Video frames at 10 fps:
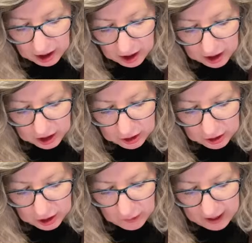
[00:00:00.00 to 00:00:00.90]
you'll
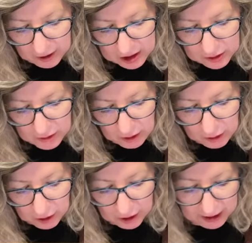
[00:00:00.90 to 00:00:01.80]
know how to do the
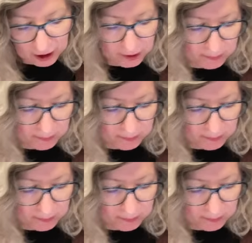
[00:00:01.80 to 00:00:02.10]
3rd layer.